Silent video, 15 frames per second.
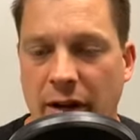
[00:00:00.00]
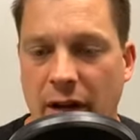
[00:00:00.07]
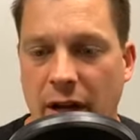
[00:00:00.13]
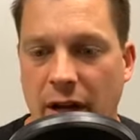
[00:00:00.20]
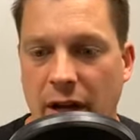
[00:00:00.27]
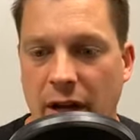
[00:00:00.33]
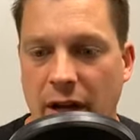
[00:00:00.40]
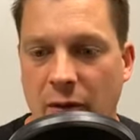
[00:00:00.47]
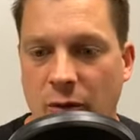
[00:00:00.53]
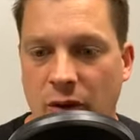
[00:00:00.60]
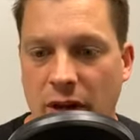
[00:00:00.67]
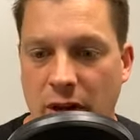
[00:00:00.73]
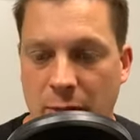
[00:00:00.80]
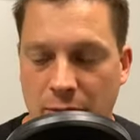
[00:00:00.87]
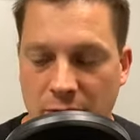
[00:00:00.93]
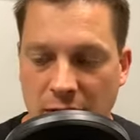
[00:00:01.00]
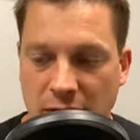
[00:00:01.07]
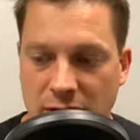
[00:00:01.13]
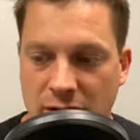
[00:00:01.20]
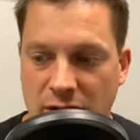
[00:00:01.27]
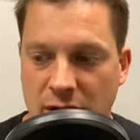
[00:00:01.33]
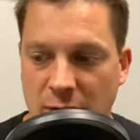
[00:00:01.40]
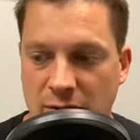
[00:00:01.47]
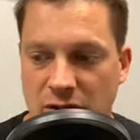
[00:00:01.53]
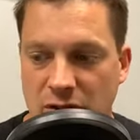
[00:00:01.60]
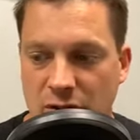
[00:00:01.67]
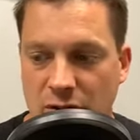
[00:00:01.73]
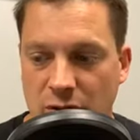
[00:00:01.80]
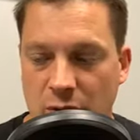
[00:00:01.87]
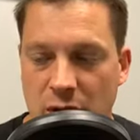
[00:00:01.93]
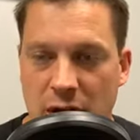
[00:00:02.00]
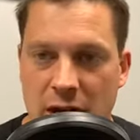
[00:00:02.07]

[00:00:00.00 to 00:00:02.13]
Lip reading: and when the appraiser comes through,